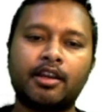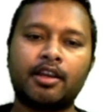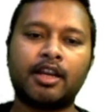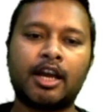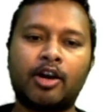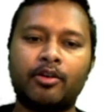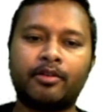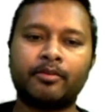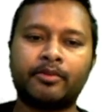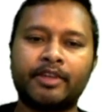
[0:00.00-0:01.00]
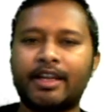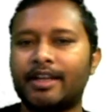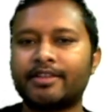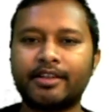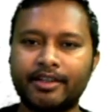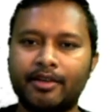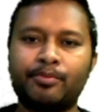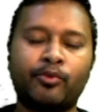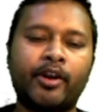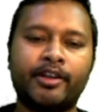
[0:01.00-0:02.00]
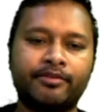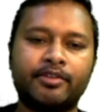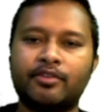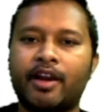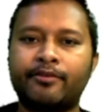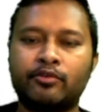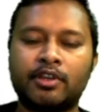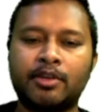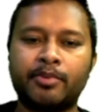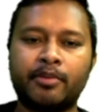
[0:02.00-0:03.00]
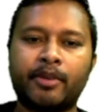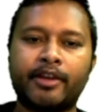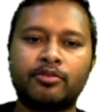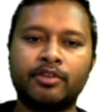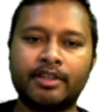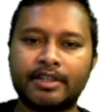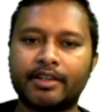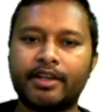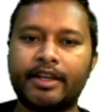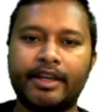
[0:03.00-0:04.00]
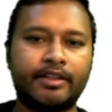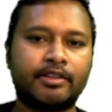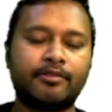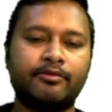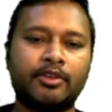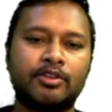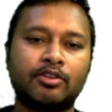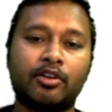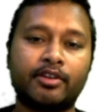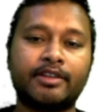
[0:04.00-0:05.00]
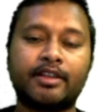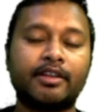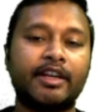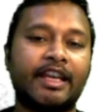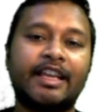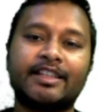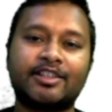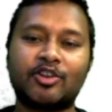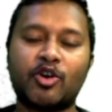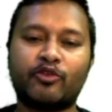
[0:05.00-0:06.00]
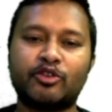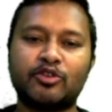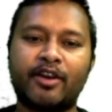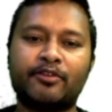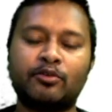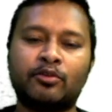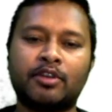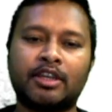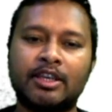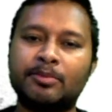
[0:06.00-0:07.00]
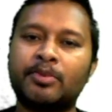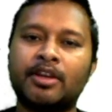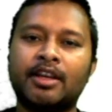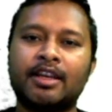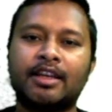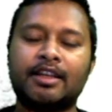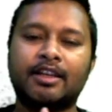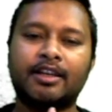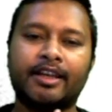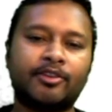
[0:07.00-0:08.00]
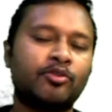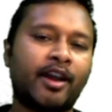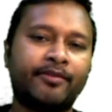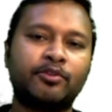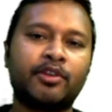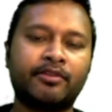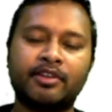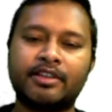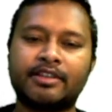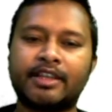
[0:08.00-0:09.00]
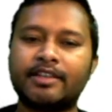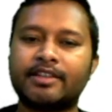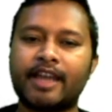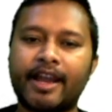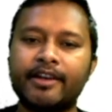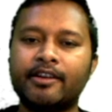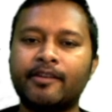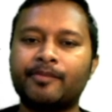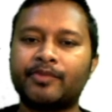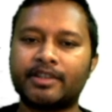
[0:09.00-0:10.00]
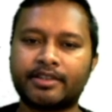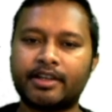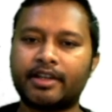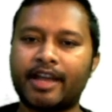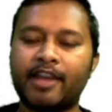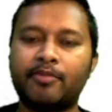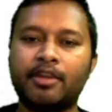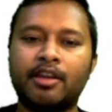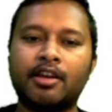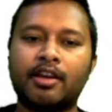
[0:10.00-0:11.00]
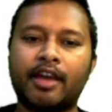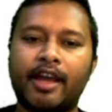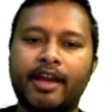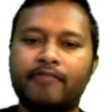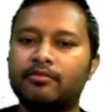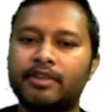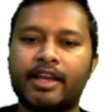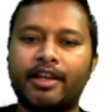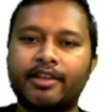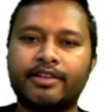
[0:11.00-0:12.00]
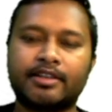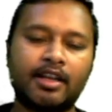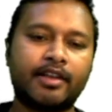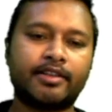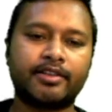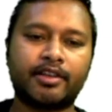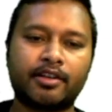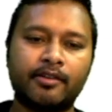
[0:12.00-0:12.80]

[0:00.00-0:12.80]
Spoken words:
now there are certain points which you have to keep in mind. So these are the dates which, or these are the days on which you have to keep you have to give this test, and this is the timing and the analysis classes here.